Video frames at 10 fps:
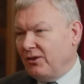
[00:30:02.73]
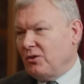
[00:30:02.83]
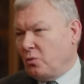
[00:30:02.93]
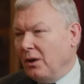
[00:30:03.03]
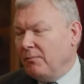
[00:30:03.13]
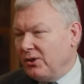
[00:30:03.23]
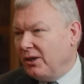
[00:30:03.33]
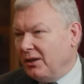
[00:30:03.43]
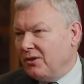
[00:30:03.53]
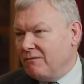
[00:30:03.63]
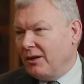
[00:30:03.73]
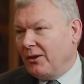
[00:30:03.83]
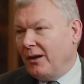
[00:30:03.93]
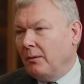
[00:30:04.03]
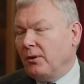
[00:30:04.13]
just one machine isn't really
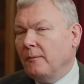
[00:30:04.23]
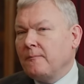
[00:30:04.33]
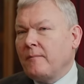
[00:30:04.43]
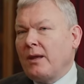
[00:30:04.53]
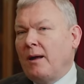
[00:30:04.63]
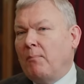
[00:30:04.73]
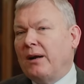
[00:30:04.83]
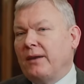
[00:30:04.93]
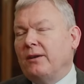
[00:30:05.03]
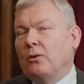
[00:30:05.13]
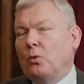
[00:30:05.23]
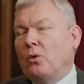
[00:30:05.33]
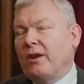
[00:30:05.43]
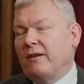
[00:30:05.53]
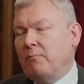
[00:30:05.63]
going to help you. By the end of the
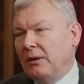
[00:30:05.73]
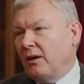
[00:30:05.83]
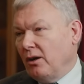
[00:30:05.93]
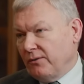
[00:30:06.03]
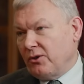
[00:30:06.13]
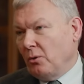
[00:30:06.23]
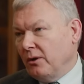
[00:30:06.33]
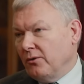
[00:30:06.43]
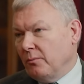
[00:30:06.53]
war, they built over 200